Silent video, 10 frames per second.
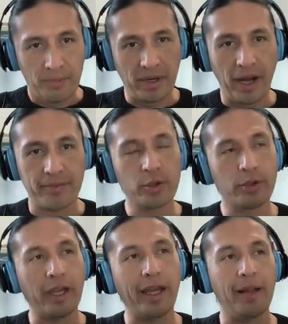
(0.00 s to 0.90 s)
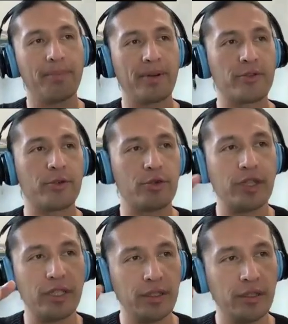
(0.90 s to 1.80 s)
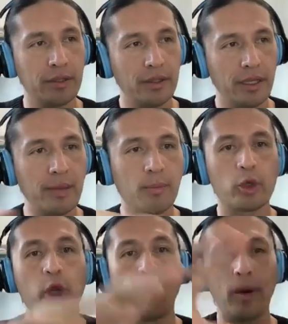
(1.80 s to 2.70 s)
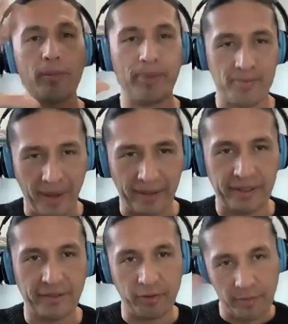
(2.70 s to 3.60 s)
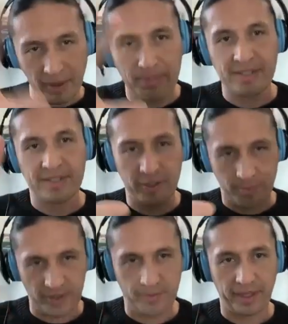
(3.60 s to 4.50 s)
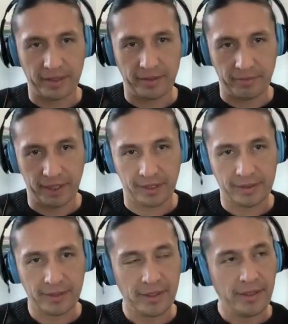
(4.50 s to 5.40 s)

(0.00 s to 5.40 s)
Perhaps you can help us to see a more global perspective from the business perspective, right?